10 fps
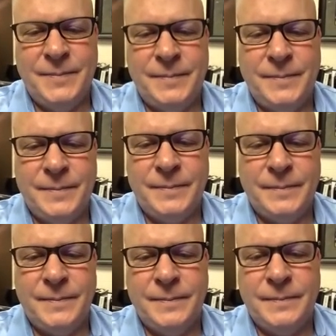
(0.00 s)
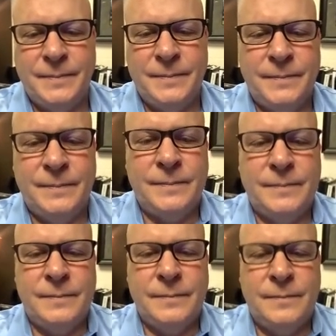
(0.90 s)

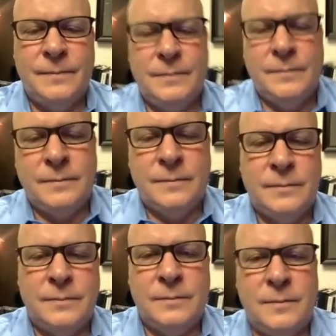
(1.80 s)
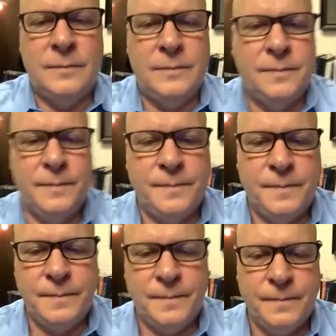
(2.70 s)

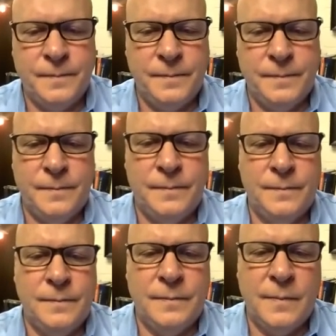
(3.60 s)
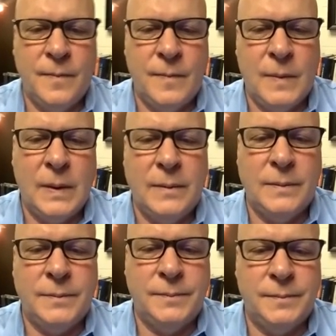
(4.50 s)

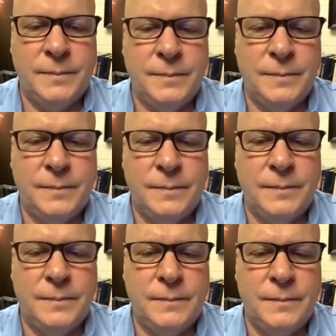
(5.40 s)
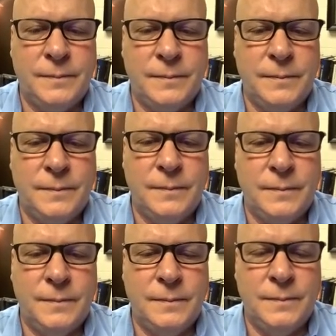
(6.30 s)

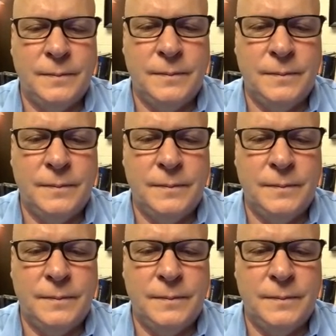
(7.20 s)
[no speech]